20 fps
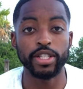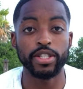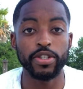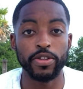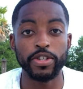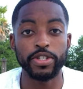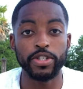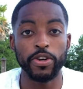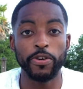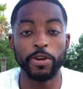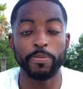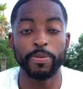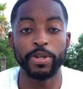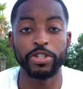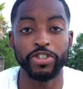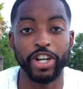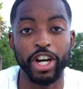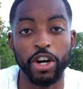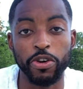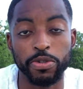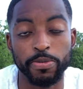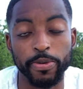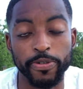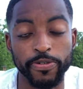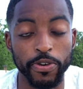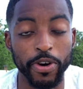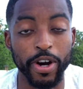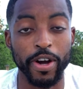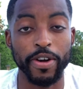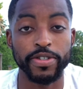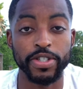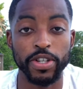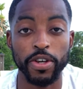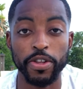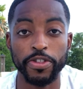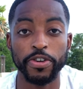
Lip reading: So this ODP trial was before. I was still